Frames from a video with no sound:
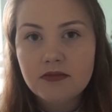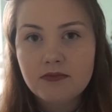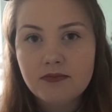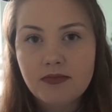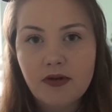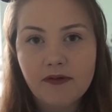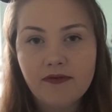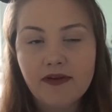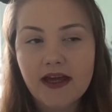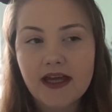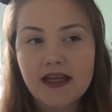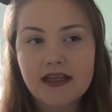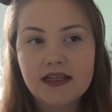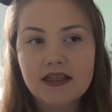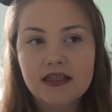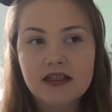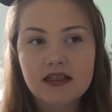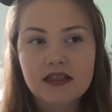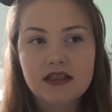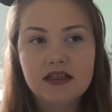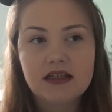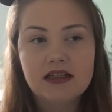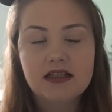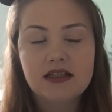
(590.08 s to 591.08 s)
But
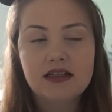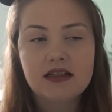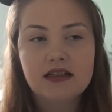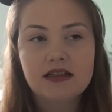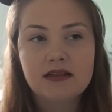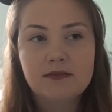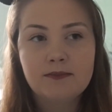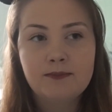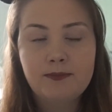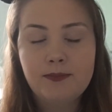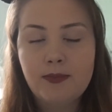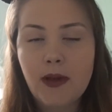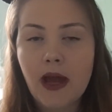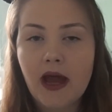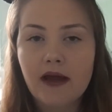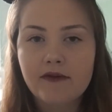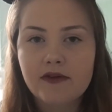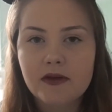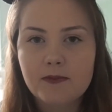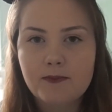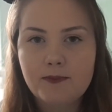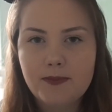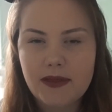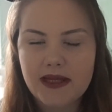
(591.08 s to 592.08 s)
then
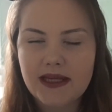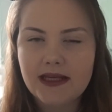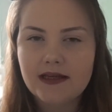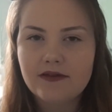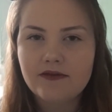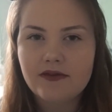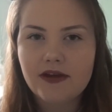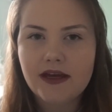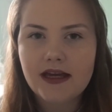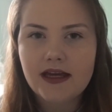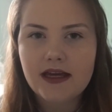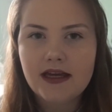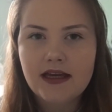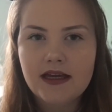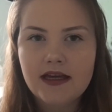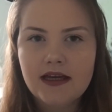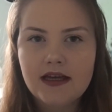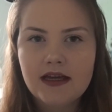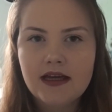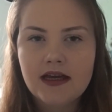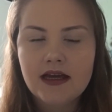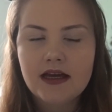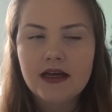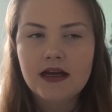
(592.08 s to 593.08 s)
having been there
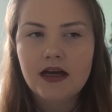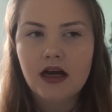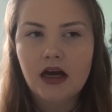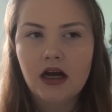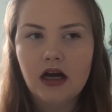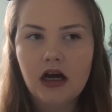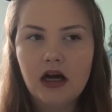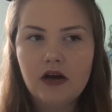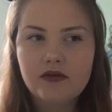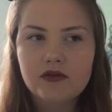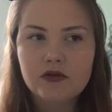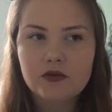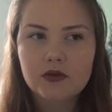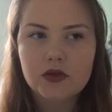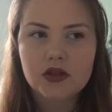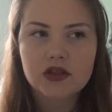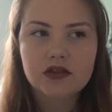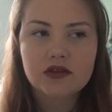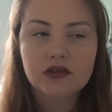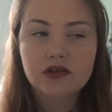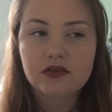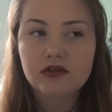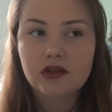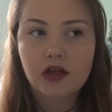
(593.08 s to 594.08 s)

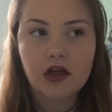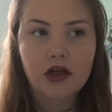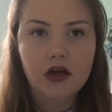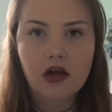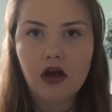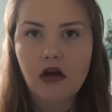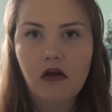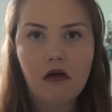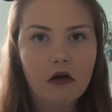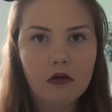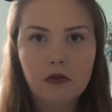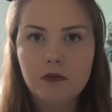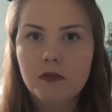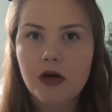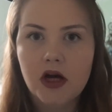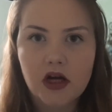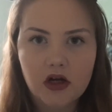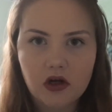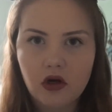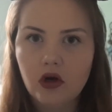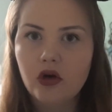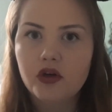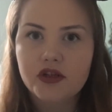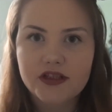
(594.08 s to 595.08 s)
afterwards, I was like, oh
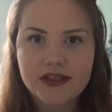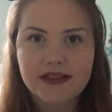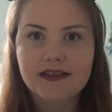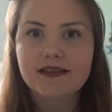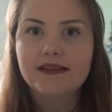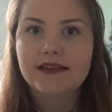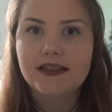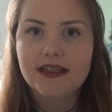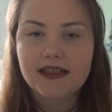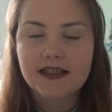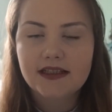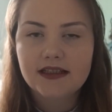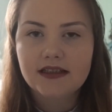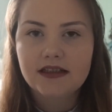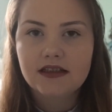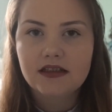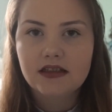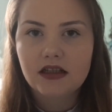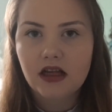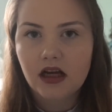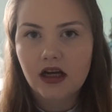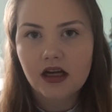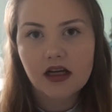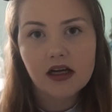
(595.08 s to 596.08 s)
my god, Disney.
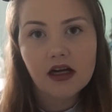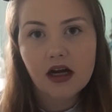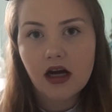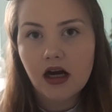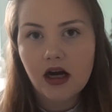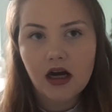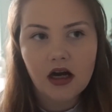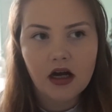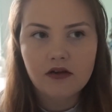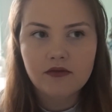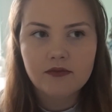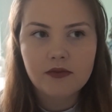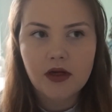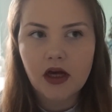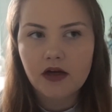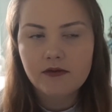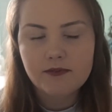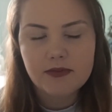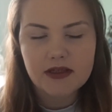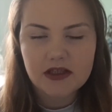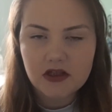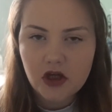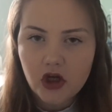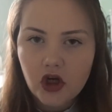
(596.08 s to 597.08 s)
Like,
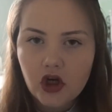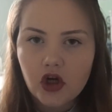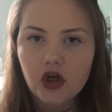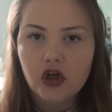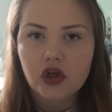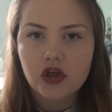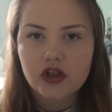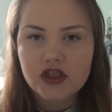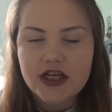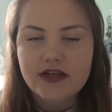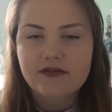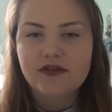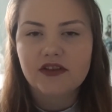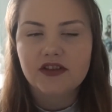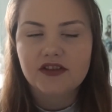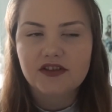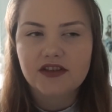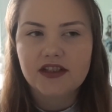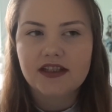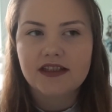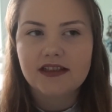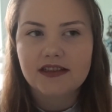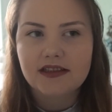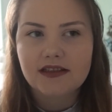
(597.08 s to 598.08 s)
I've been hooked ever
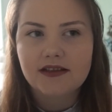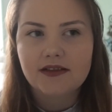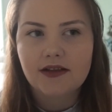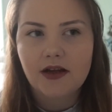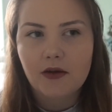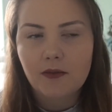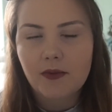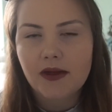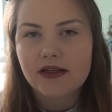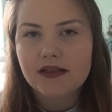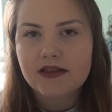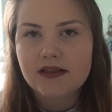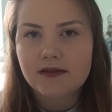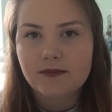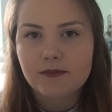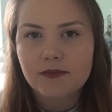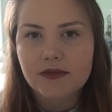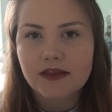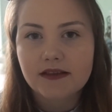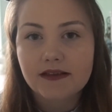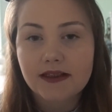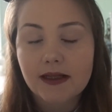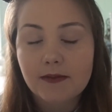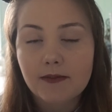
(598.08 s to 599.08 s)
since I went to
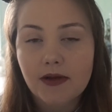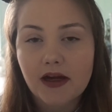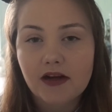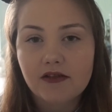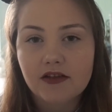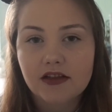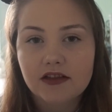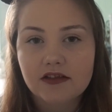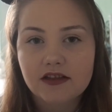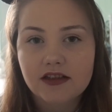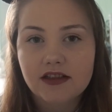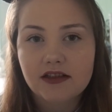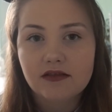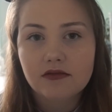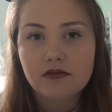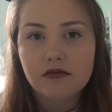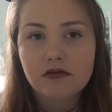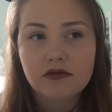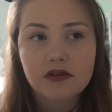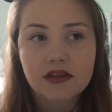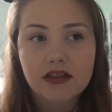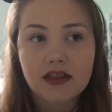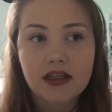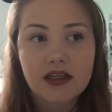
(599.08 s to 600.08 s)
Disneyland Paris, and
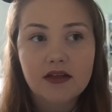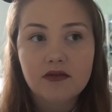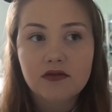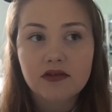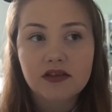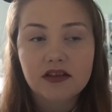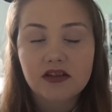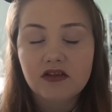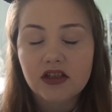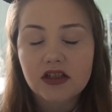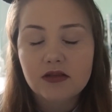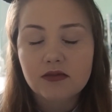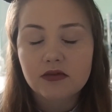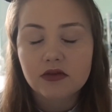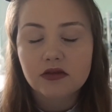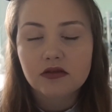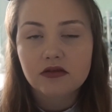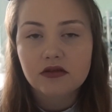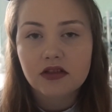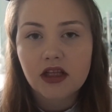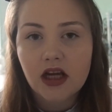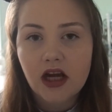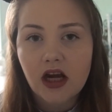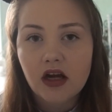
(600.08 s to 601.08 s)
it was
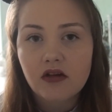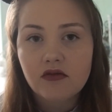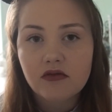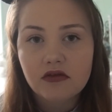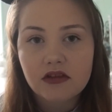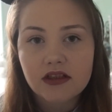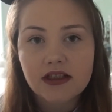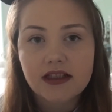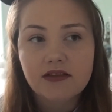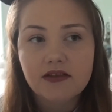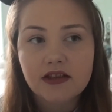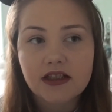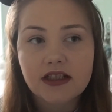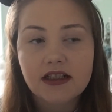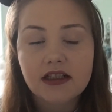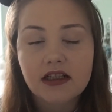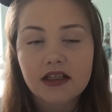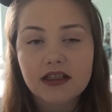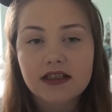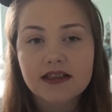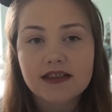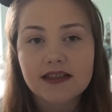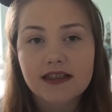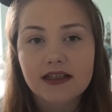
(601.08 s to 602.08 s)
incredible. Like, I really, really
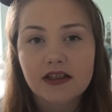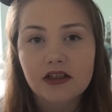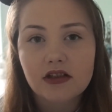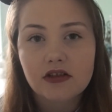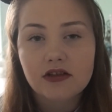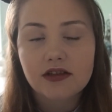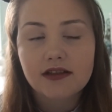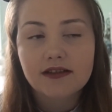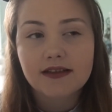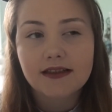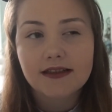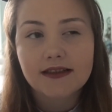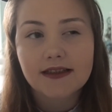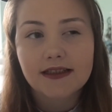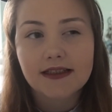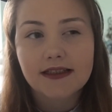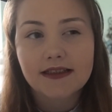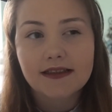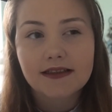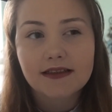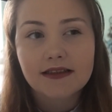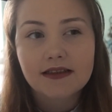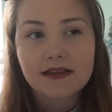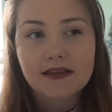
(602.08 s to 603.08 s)
liked it. I honestly
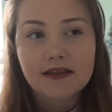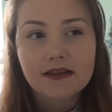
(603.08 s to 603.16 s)
did.